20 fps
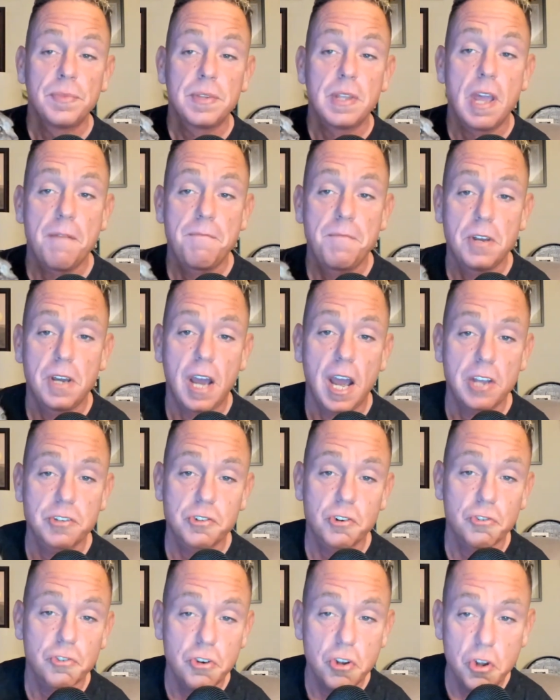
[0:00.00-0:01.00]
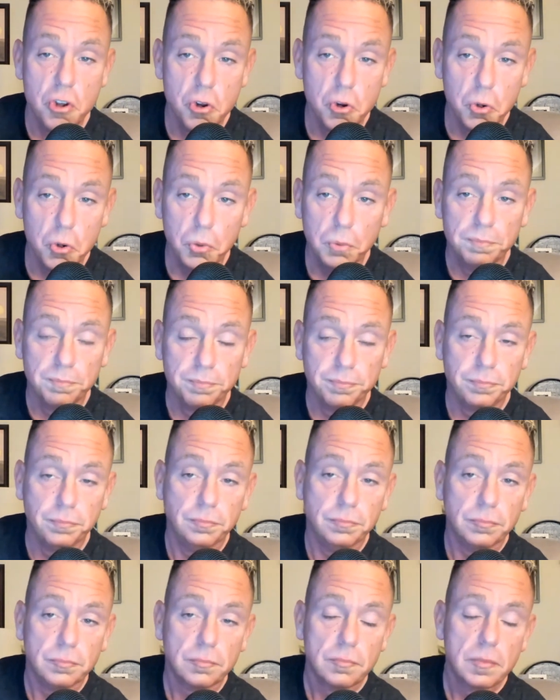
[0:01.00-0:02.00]
If you guys are new,
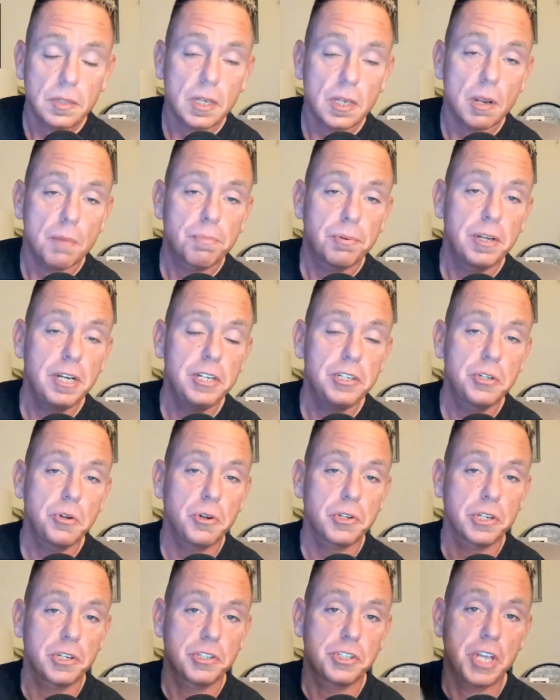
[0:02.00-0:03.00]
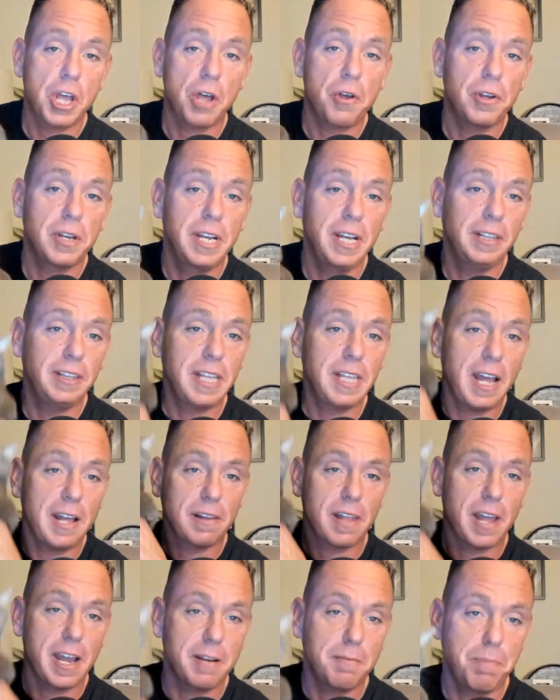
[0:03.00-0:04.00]
please do us a solid, hit that
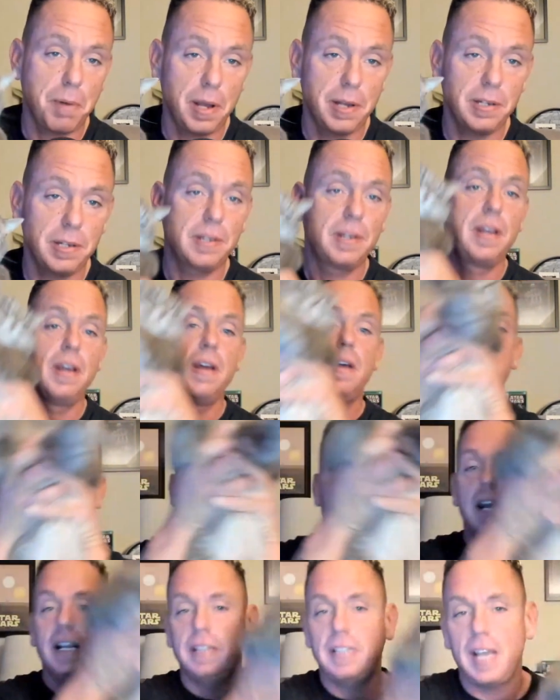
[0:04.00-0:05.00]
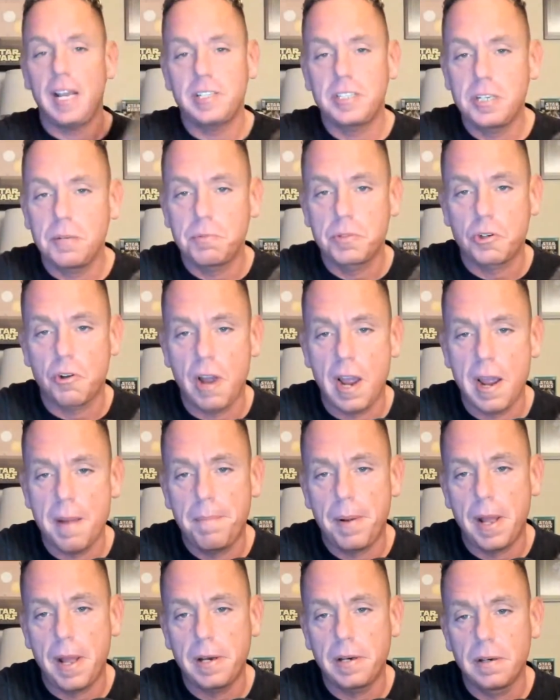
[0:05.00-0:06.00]
like button, hit that subscribe
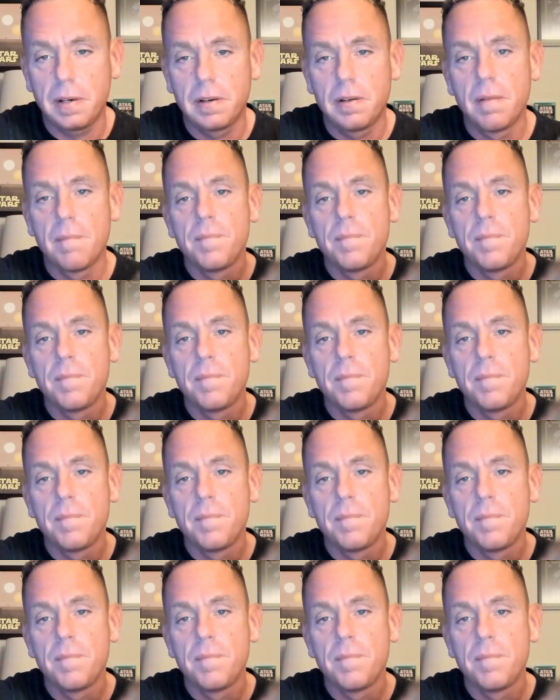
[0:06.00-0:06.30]
button.